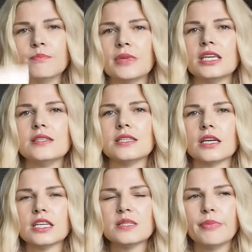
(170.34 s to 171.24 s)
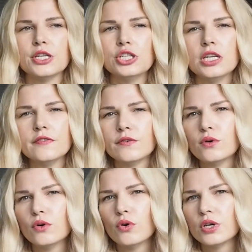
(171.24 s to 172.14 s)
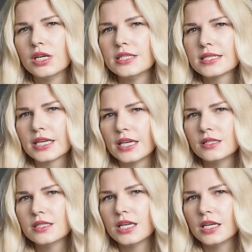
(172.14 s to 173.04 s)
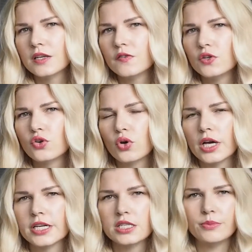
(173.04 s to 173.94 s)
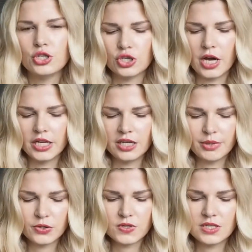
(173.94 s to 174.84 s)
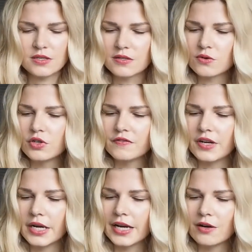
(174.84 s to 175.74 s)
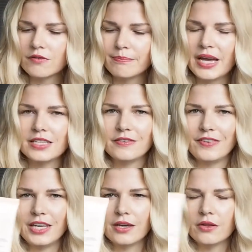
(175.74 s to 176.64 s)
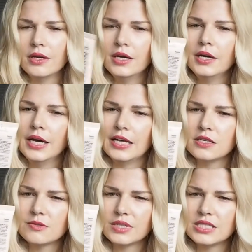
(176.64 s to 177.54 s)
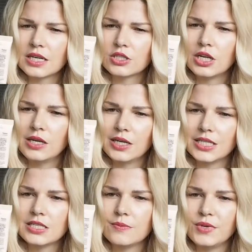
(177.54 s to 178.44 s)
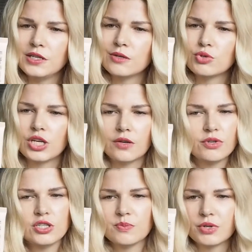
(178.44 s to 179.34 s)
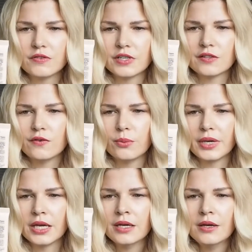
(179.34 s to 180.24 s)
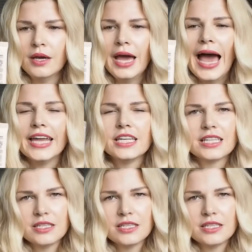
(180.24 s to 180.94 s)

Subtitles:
amazing, especially for oily skins and if you don't like to be shiny, because this has got a very kind of matte feel. And this one is actually light to medium shade, which is perfect for me. And it